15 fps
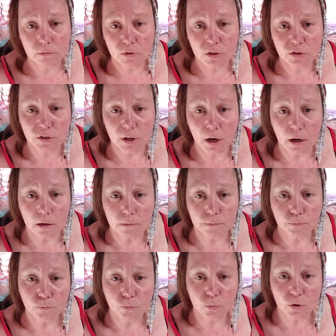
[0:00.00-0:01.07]
Just
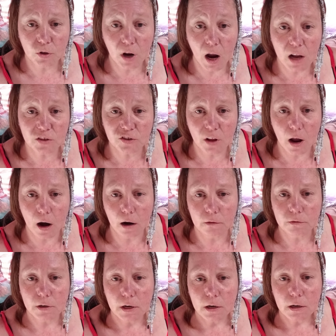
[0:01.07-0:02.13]
saying. With God's
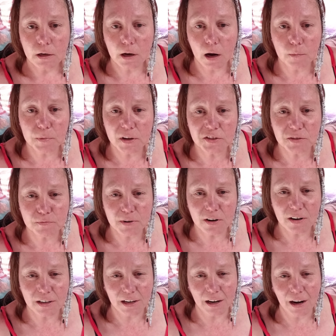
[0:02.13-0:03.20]
love, God bless
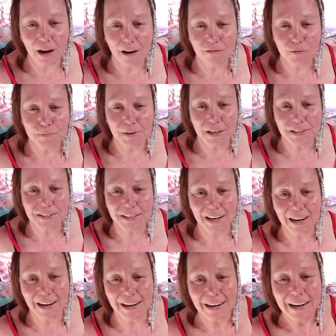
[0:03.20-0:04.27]
America. Have a blessed
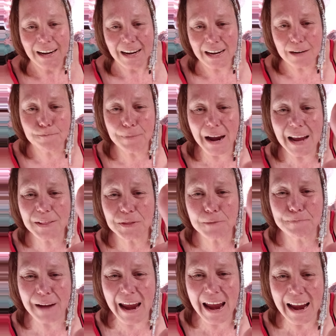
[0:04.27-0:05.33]
day. And back the
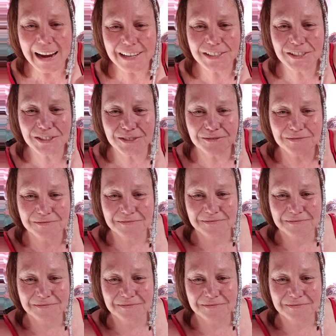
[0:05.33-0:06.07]
badge.